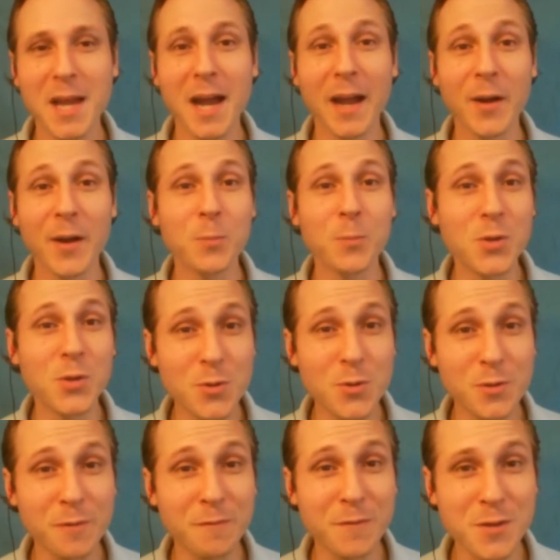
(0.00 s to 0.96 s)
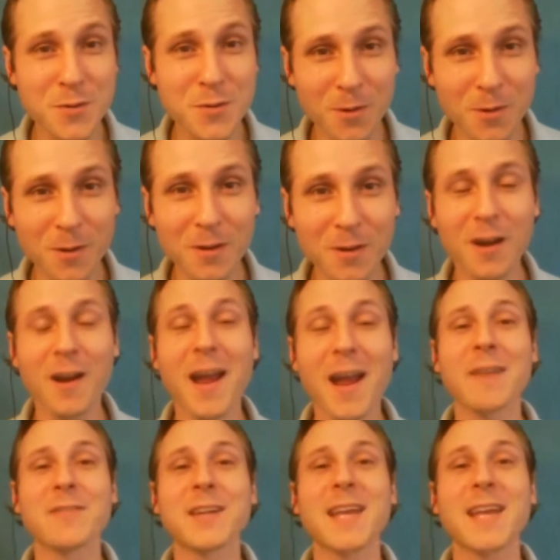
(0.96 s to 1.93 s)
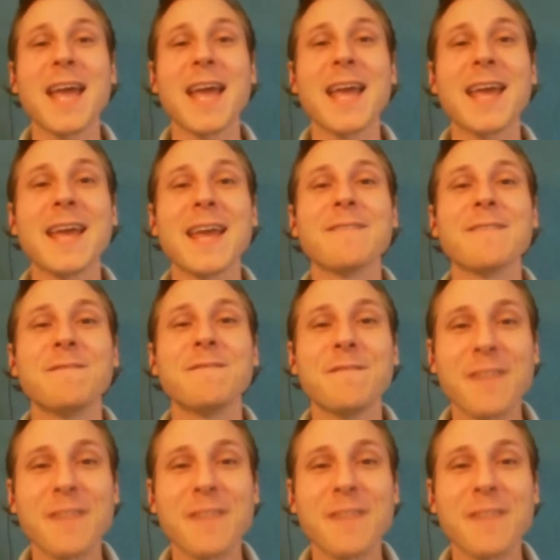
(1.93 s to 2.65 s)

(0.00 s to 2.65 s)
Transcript: I hope you, the viewer, are having a